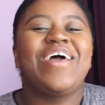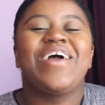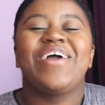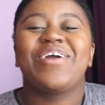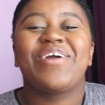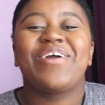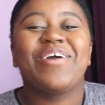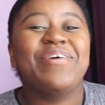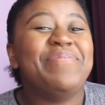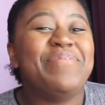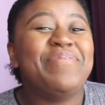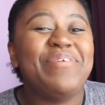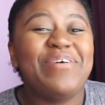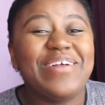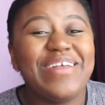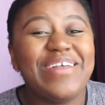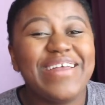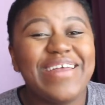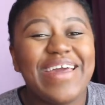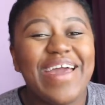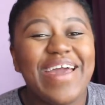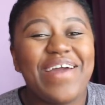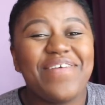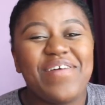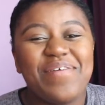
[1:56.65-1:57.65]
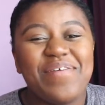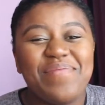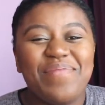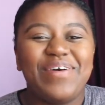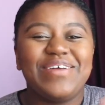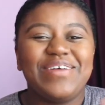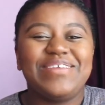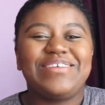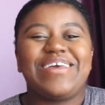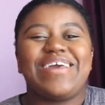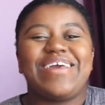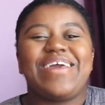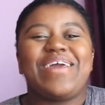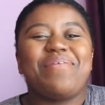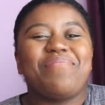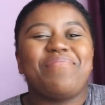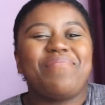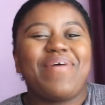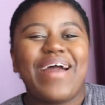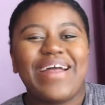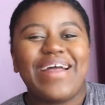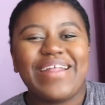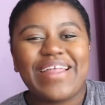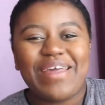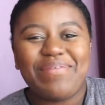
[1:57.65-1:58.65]
Good morning everybody,
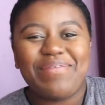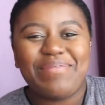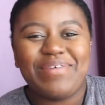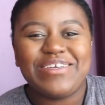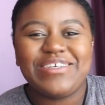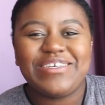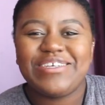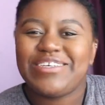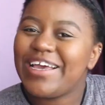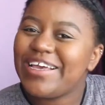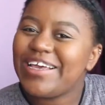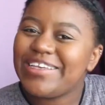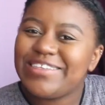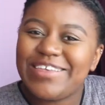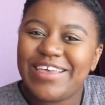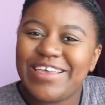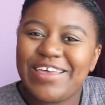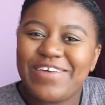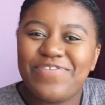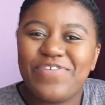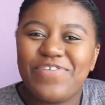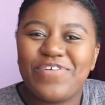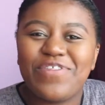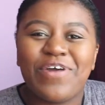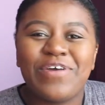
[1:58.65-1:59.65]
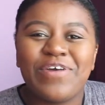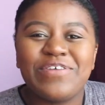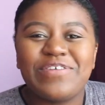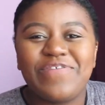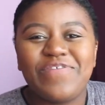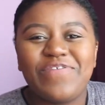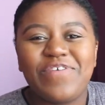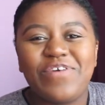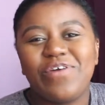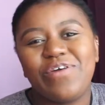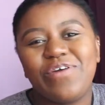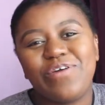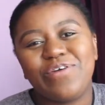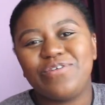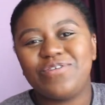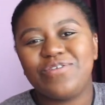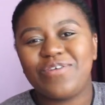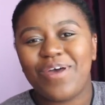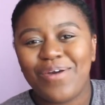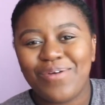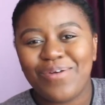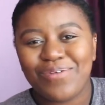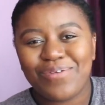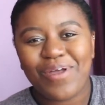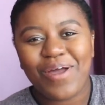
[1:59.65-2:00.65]
my name is Jessie for those of you who
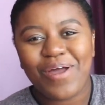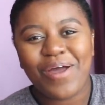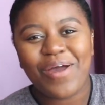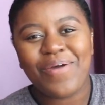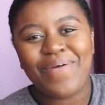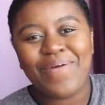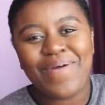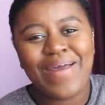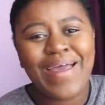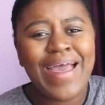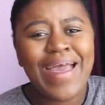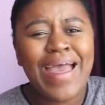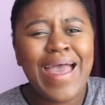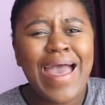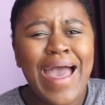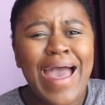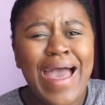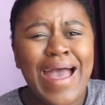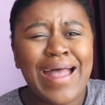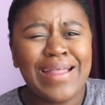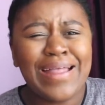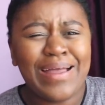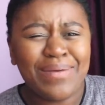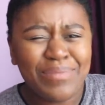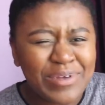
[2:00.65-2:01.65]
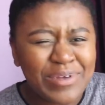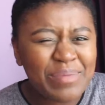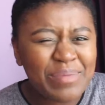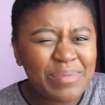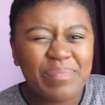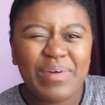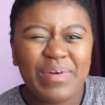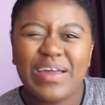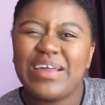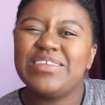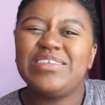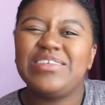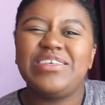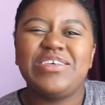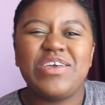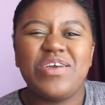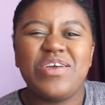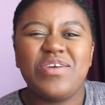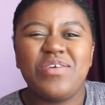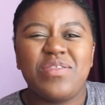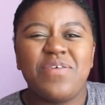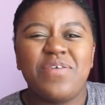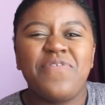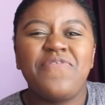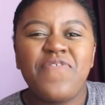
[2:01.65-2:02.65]
don't know, and I'm bring to
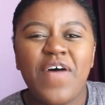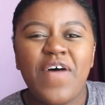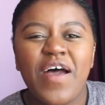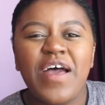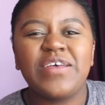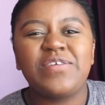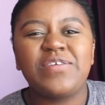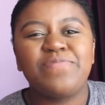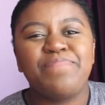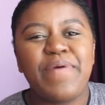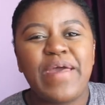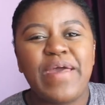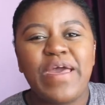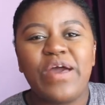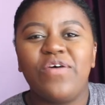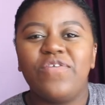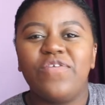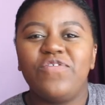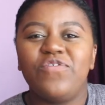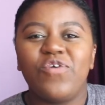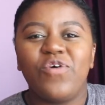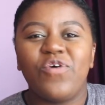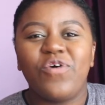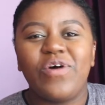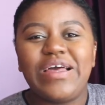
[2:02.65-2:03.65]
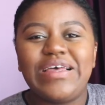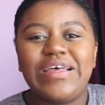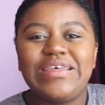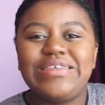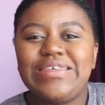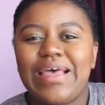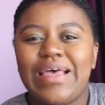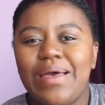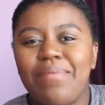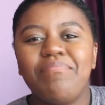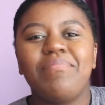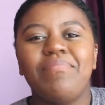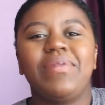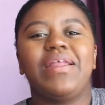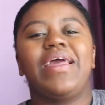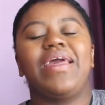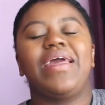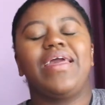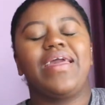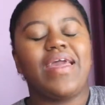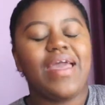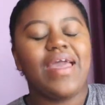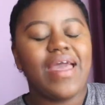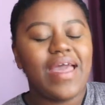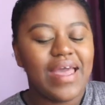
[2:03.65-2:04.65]
you the first bit of your
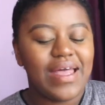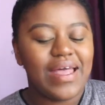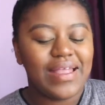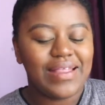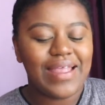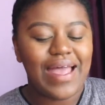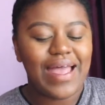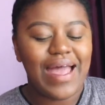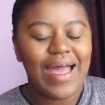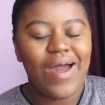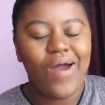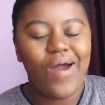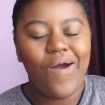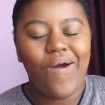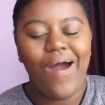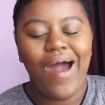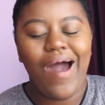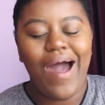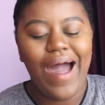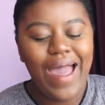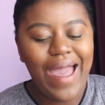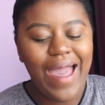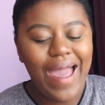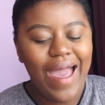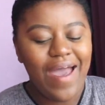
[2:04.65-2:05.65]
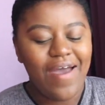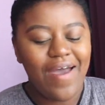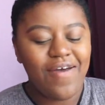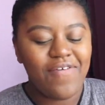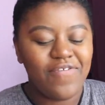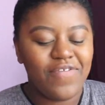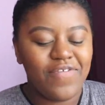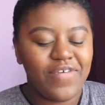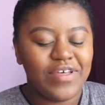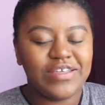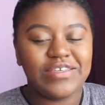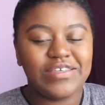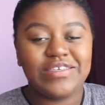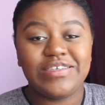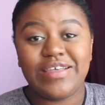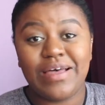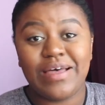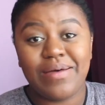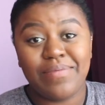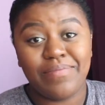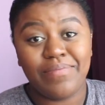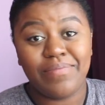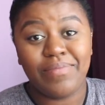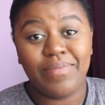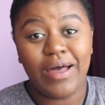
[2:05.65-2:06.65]
assembly. Now, I have
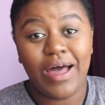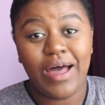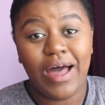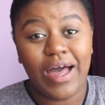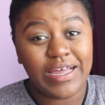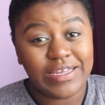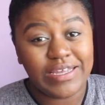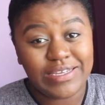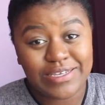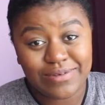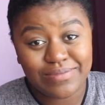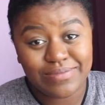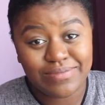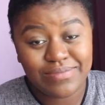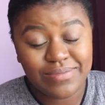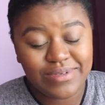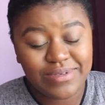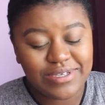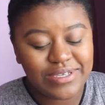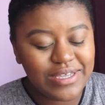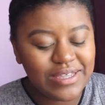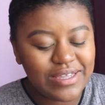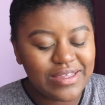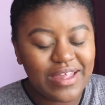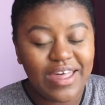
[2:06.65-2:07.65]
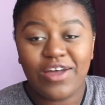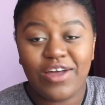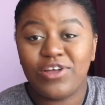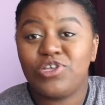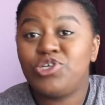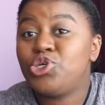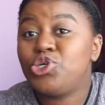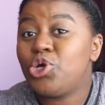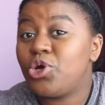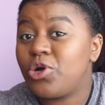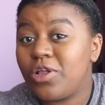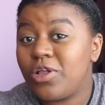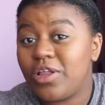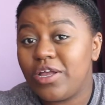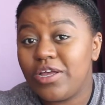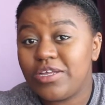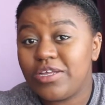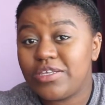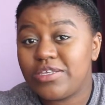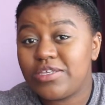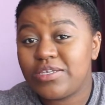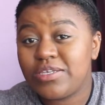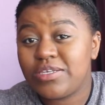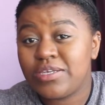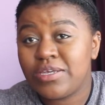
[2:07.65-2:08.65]
some items. They are
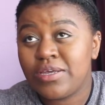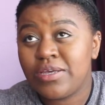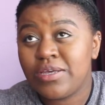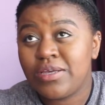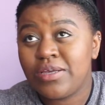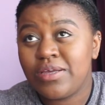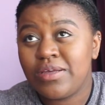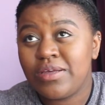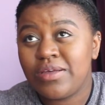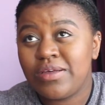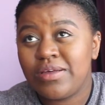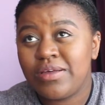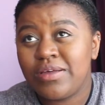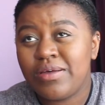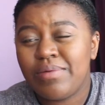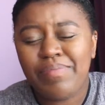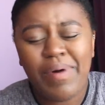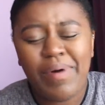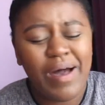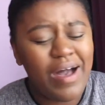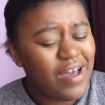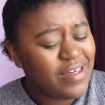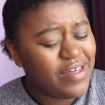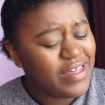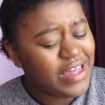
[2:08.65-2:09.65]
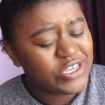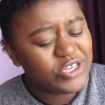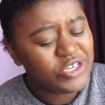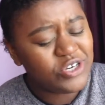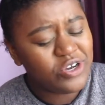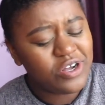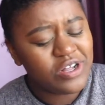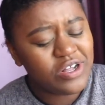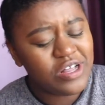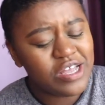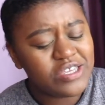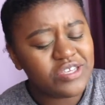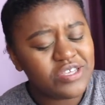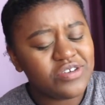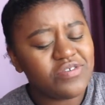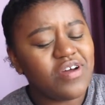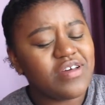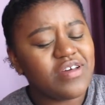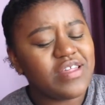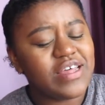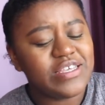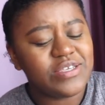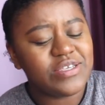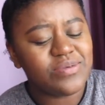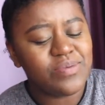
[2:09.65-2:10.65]
chocolates, but are they chocolates or are
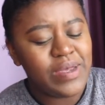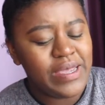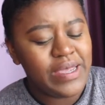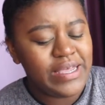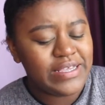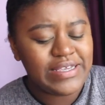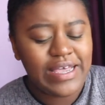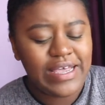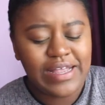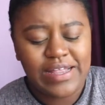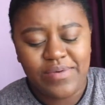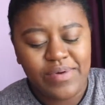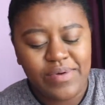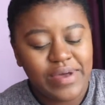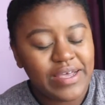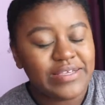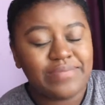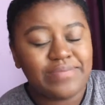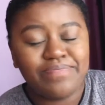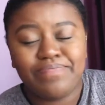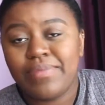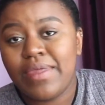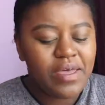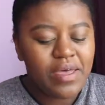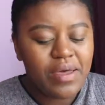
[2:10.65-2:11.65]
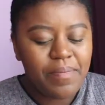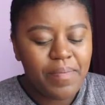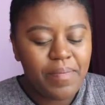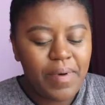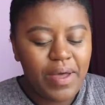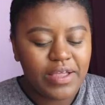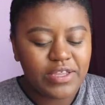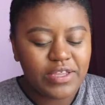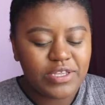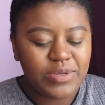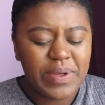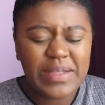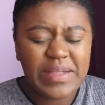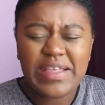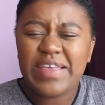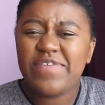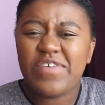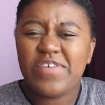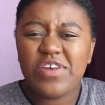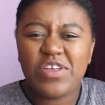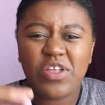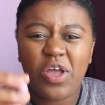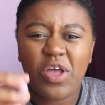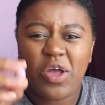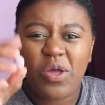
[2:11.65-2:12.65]
they sweets? Anyways, but do any of
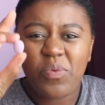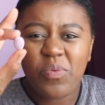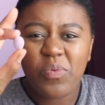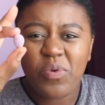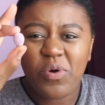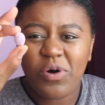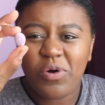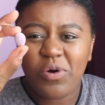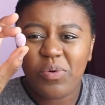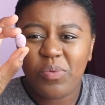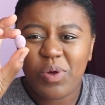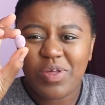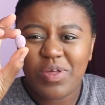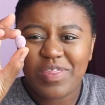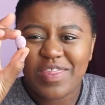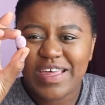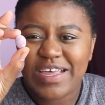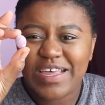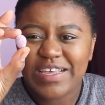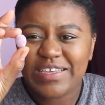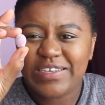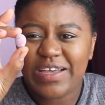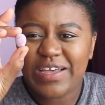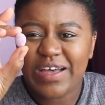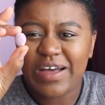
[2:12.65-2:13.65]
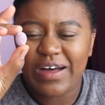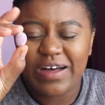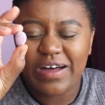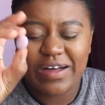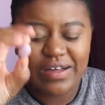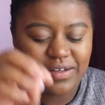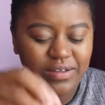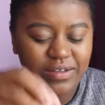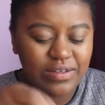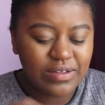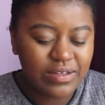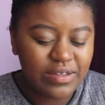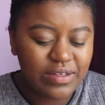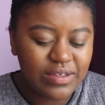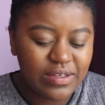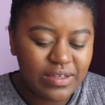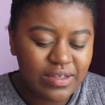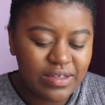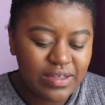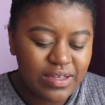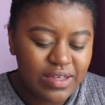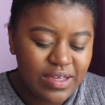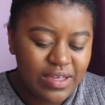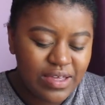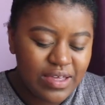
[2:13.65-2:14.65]
you know what these are?
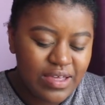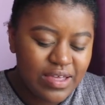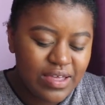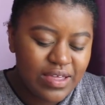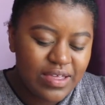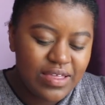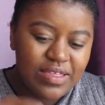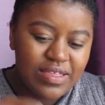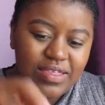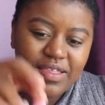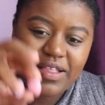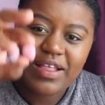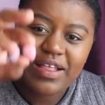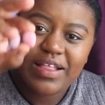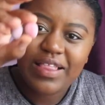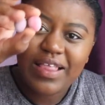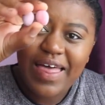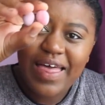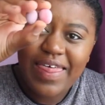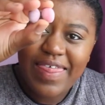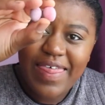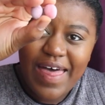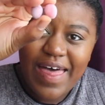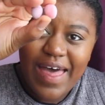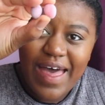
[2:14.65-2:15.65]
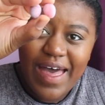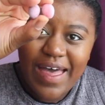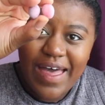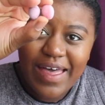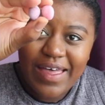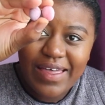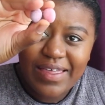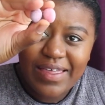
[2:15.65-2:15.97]
Look like that.